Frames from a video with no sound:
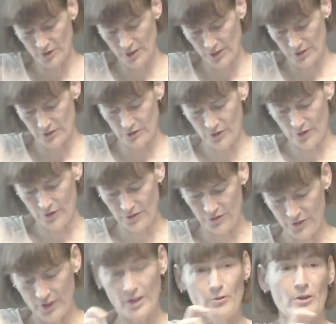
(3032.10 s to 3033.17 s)
quotation of
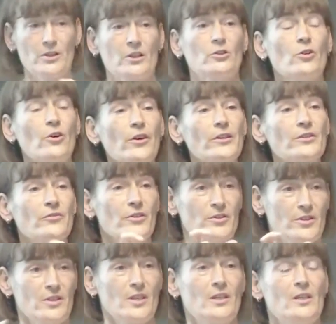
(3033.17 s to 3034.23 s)
Richard Dawkins
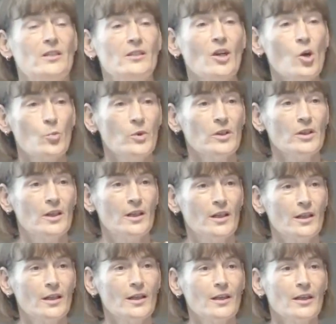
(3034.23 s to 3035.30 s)
versus Denis Noble.
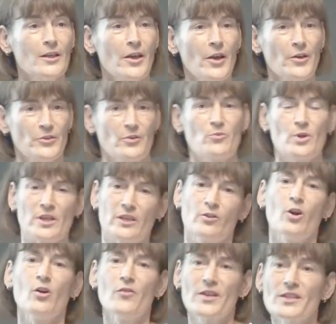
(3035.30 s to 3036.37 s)
So one can
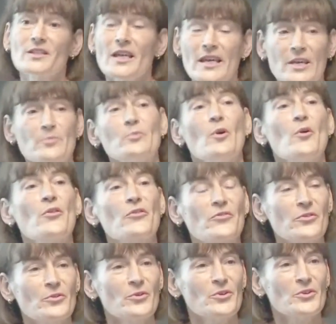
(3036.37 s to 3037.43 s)
always take both
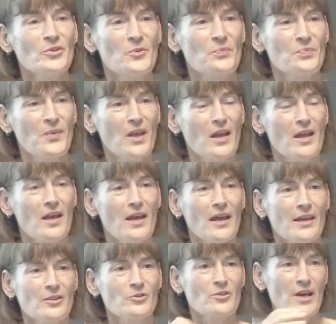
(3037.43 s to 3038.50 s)
views
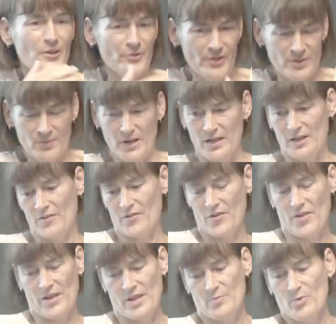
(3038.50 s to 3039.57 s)
and try to explain
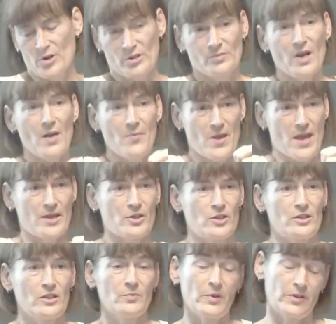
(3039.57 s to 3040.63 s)
everything in bottom-up
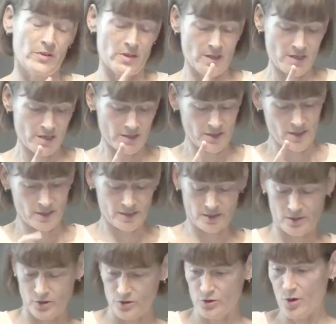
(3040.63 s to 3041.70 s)
action, but he said
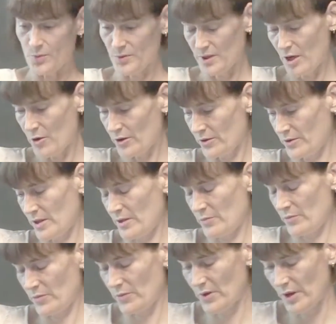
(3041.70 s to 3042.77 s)
top-down
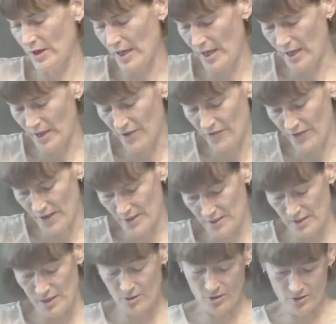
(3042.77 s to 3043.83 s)
effects
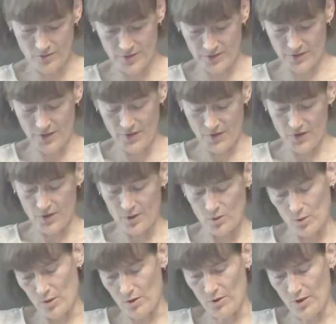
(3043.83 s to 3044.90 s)
are always
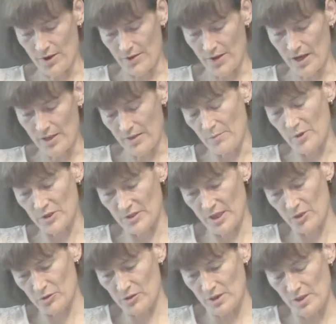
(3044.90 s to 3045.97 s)
are the most
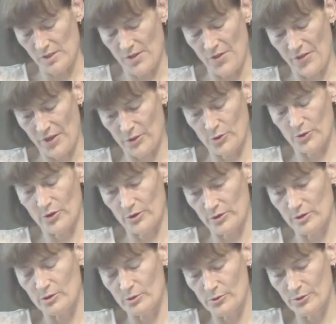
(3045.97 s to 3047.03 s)
natural thing to
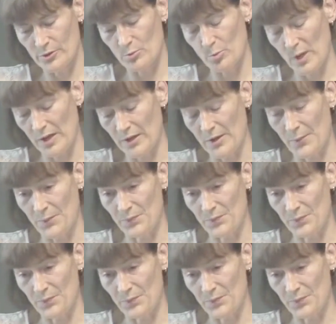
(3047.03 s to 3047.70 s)
conclude when